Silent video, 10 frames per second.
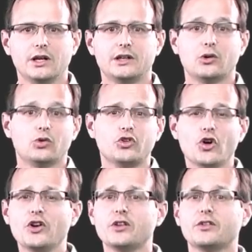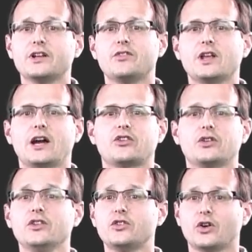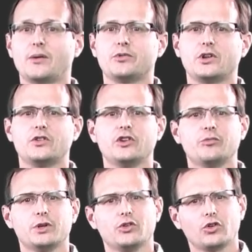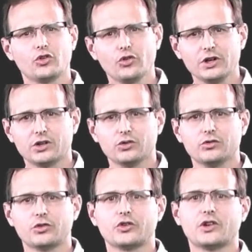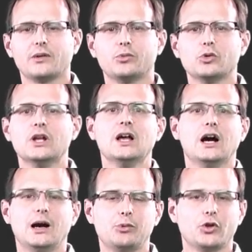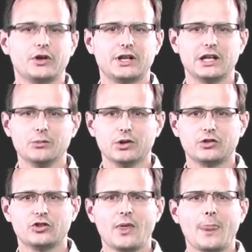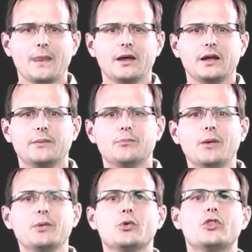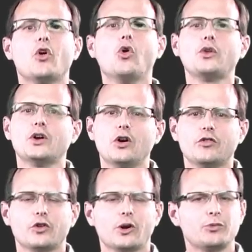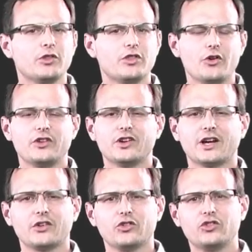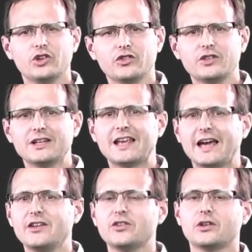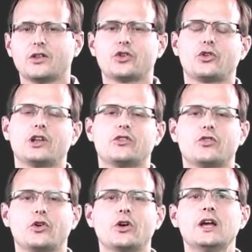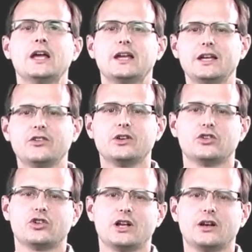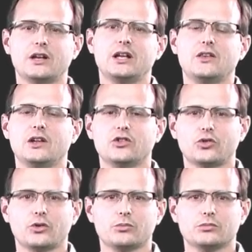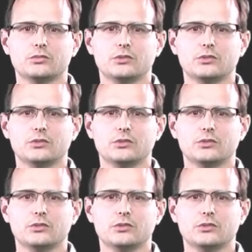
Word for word: Now, alternatively, if the action is time sensitive but not critical, for example, uploading an image, it might be worth holding off for up to 30 seconds just in case another transfer is initiated in the interim.